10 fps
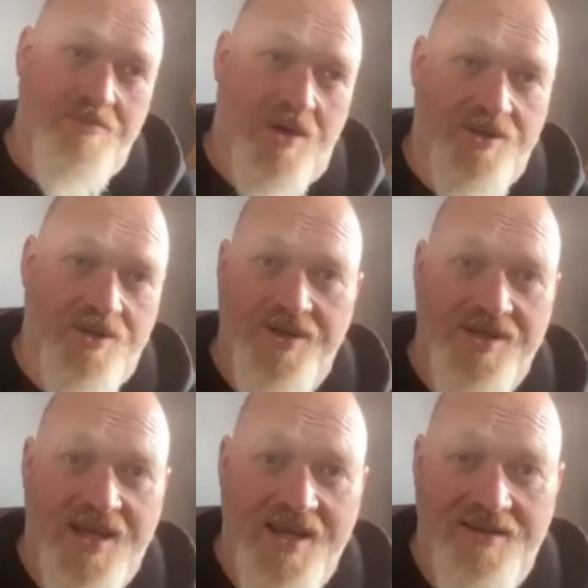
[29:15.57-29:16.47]
daughter's
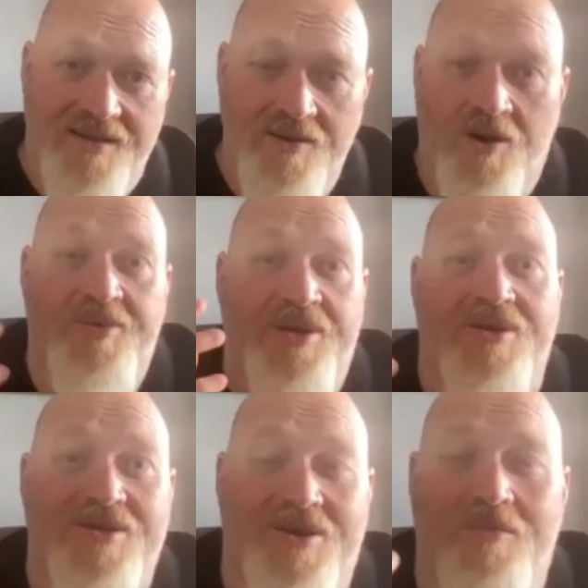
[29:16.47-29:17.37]
head, not
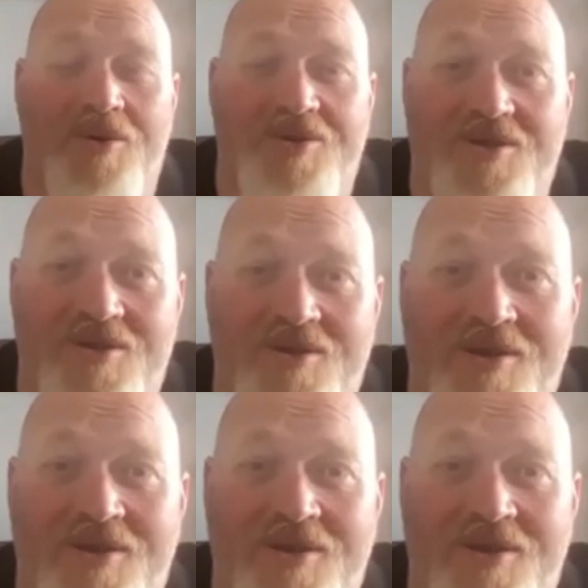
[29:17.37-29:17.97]
because I want to